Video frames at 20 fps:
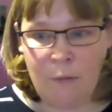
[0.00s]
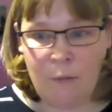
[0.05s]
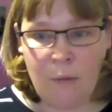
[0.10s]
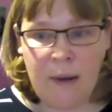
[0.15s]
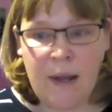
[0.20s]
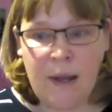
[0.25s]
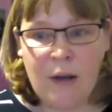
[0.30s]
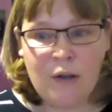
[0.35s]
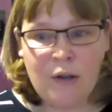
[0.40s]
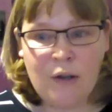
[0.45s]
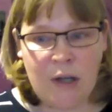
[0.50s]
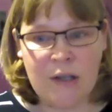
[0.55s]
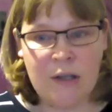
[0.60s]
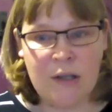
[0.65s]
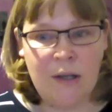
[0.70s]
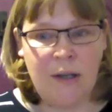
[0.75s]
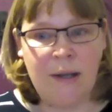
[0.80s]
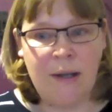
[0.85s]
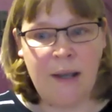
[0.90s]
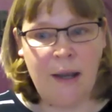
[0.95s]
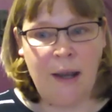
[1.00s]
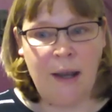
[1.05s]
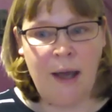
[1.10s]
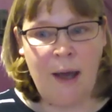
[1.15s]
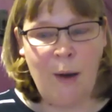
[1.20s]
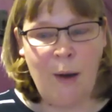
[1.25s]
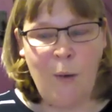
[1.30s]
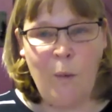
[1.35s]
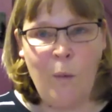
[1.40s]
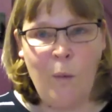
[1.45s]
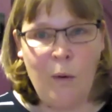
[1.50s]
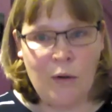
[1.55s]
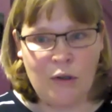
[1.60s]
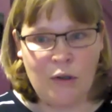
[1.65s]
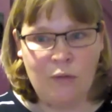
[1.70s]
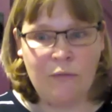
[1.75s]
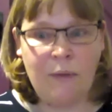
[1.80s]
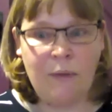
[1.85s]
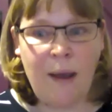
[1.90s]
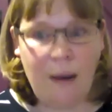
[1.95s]
we are just looking at what's
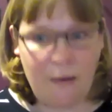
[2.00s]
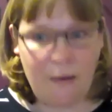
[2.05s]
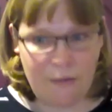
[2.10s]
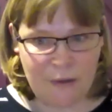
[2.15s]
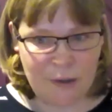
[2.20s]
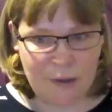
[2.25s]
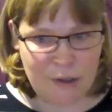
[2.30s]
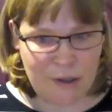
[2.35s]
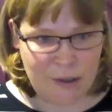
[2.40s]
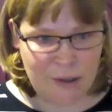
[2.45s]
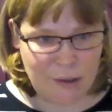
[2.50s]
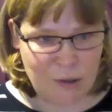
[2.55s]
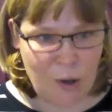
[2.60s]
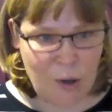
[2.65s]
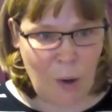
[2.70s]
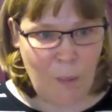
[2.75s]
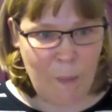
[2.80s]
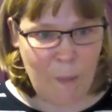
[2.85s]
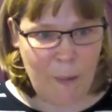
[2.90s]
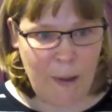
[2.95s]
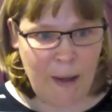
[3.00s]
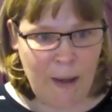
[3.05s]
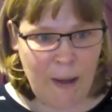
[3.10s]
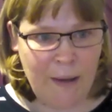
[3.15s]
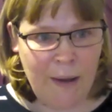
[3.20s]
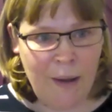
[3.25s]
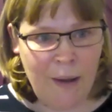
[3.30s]
relevant to the topic,